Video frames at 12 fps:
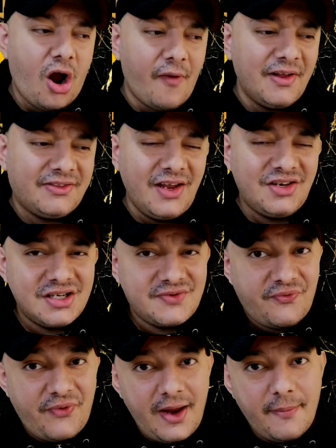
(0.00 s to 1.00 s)
Kovačić
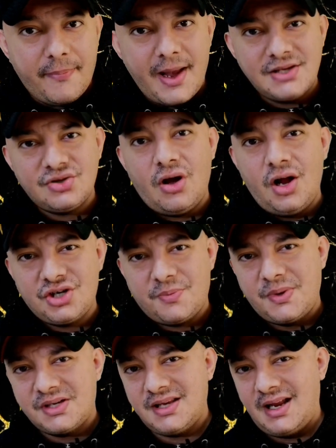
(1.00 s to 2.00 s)
is fit, but he's not
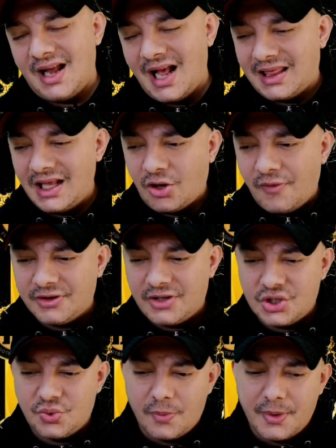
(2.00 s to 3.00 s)
100%. I think
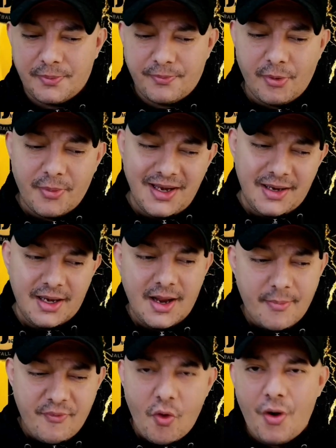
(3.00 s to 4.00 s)
Kovačić will be
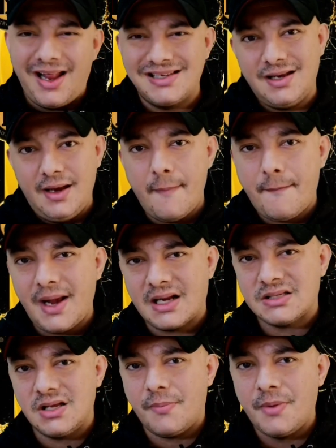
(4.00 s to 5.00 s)
probably brought on as an
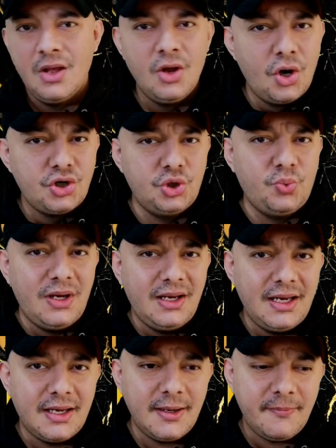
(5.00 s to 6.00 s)
impact sub, should we
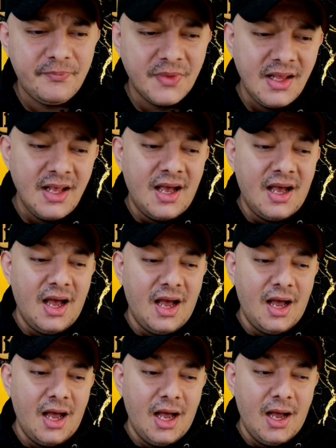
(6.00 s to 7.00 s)
need him. We
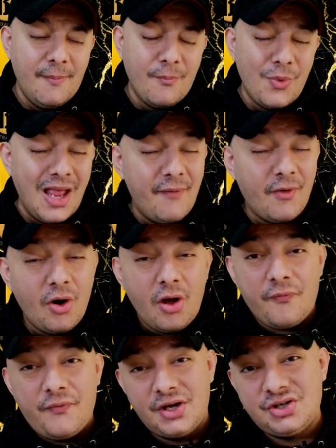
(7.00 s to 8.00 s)
have a
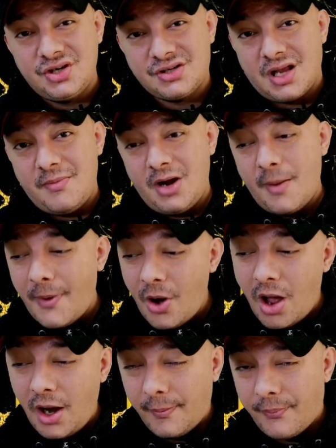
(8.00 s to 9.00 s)
lot of fixtures coming up, a
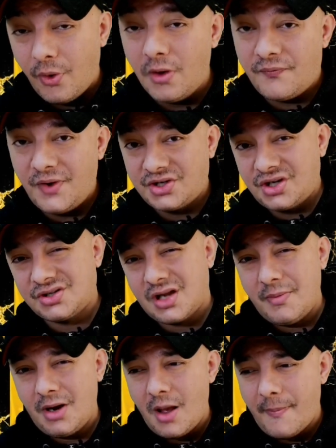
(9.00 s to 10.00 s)
lot of important fixtures
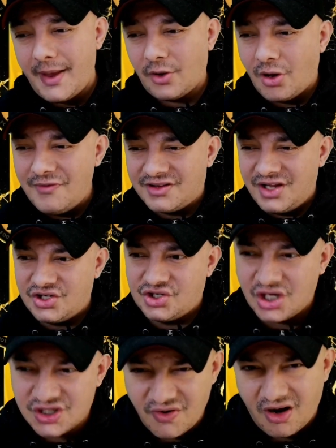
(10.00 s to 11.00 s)
coming up, and Kovačić
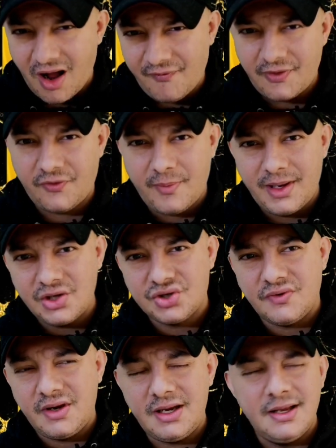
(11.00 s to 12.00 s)
just recovered from an
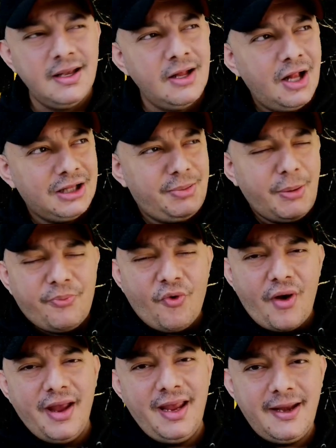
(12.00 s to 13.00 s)
injury to be
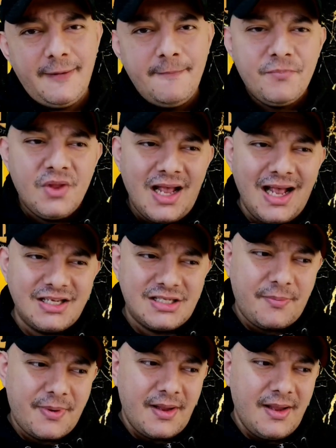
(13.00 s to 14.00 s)
brought in
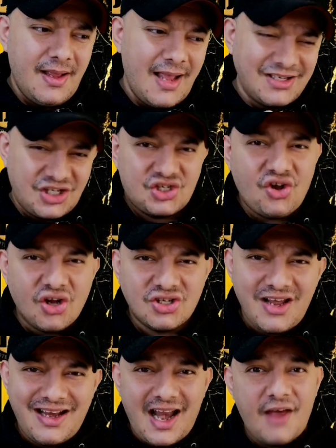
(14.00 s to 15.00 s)
as a
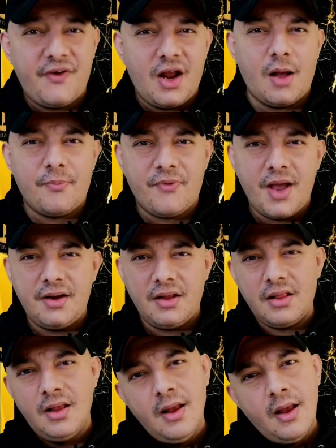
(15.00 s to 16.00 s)
starter in an FA Cup
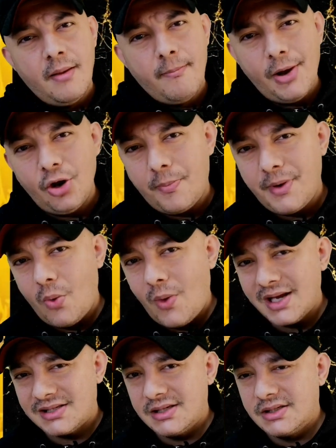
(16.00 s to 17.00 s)
final. Might not be a
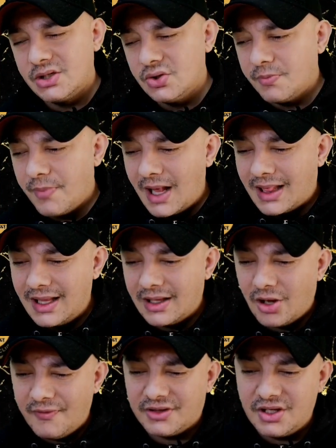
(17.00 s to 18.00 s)
wise thing to do, but I
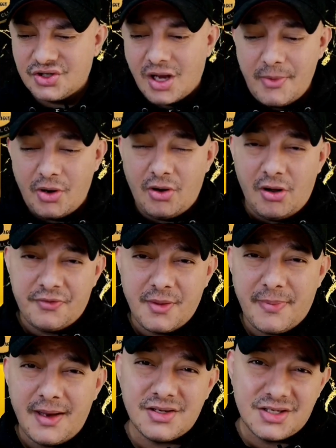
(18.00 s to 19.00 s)
think Kovačić coming on off
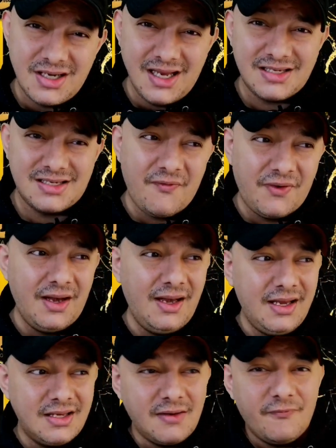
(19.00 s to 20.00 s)
the bench is
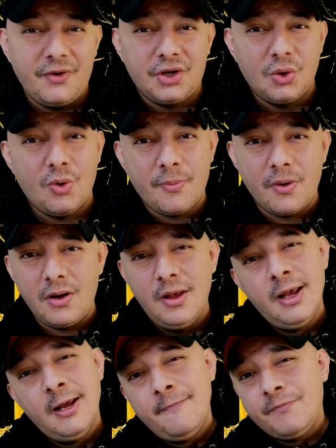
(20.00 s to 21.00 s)
definitely something
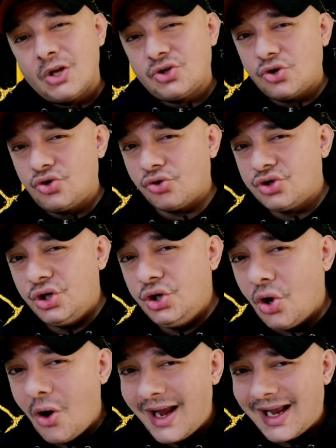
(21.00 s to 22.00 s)
doable. So
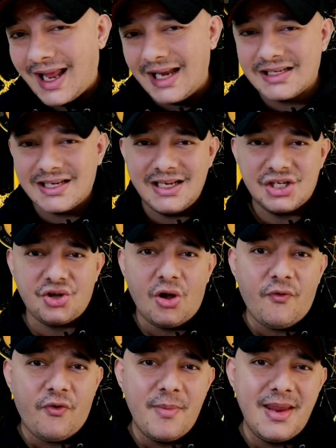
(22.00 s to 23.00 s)
Jorginho and Kante
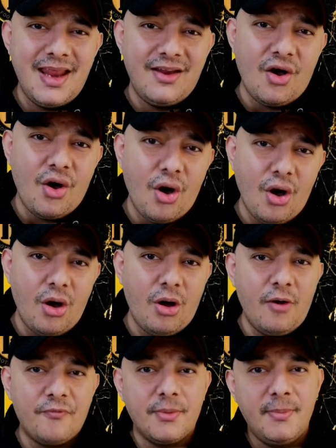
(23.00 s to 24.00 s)
start for me in the heart
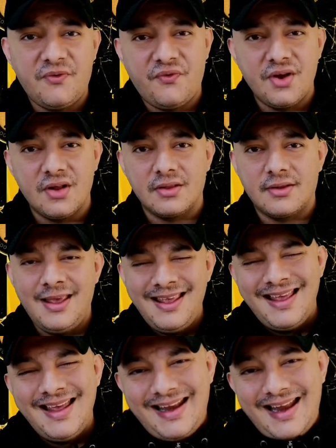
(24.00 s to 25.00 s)
of the midfield.
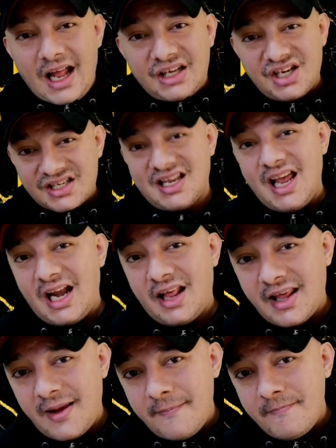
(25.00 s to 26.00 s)
Now, just ahead
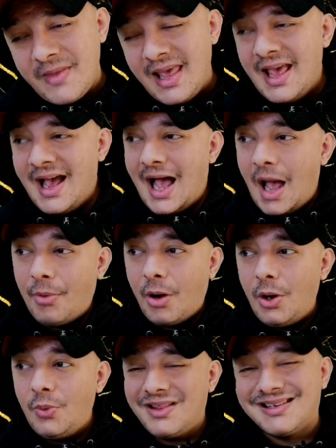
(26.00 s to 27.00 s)
of them, I'm
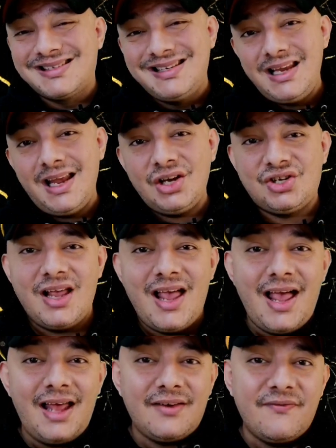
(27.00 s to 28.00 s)
going with Ziyech
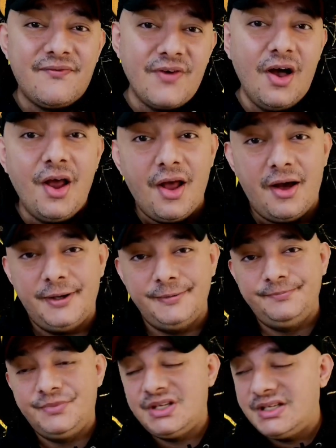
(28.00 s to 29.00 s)
and
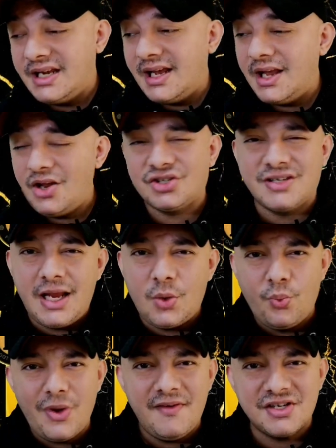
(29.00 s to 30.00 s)
Werner. Yeah, you're
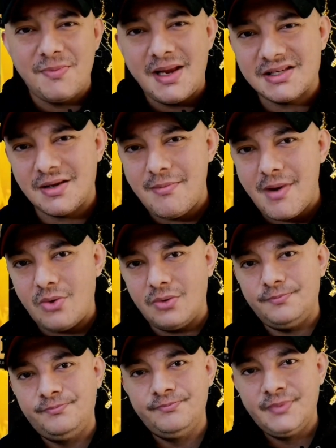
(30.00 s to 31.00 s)
saying, where is Mason
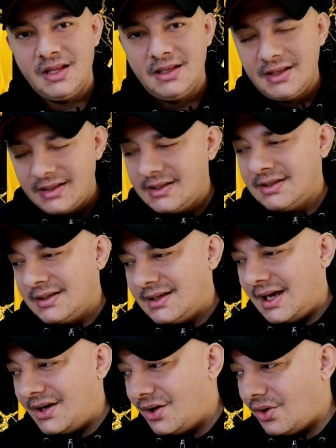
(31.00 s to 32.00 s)
Mount?
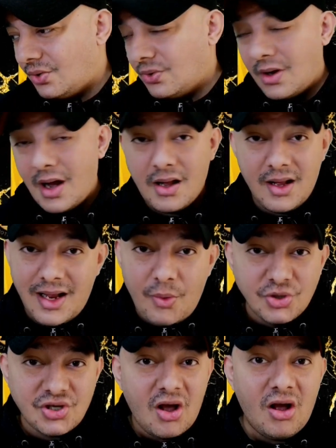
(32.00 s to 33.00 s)
I know. It
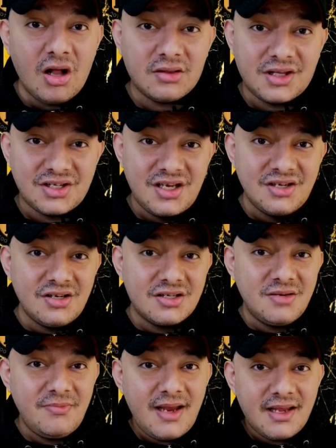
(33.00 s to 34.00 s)
was a hard
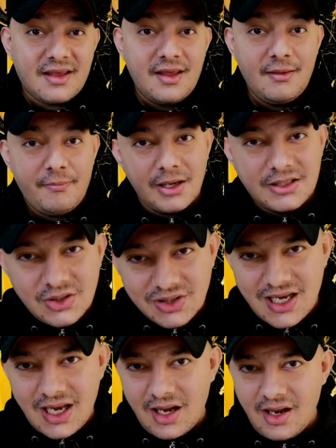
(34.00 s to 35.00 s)
decision to make by
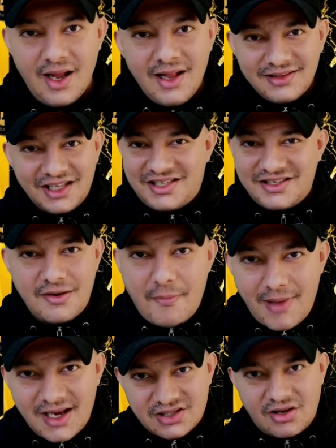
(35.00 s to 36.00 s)
Tuchel. This
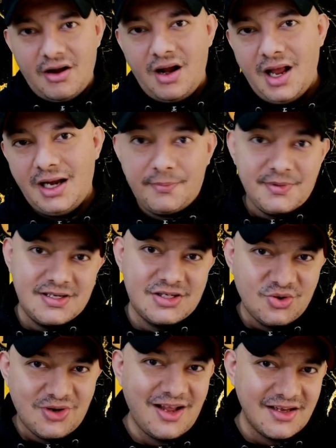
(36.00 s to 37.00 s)
isn't my starting lineup. This
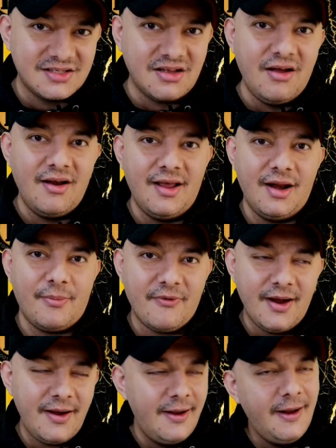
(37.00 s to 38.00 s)
is Tuchel's starting lineup,
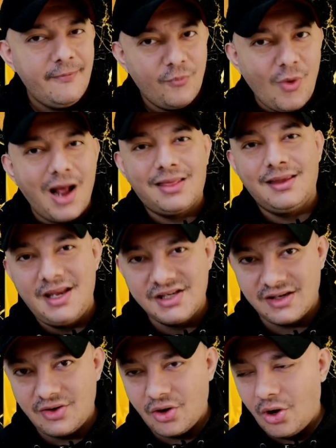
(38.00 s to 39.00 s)
right? What I think
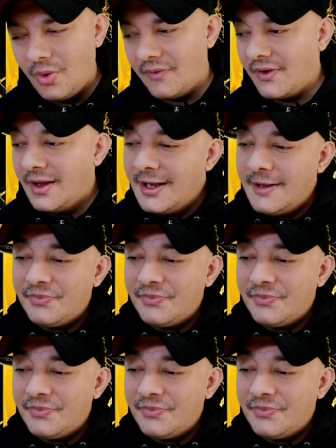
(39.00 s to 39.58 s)
he's going to go with.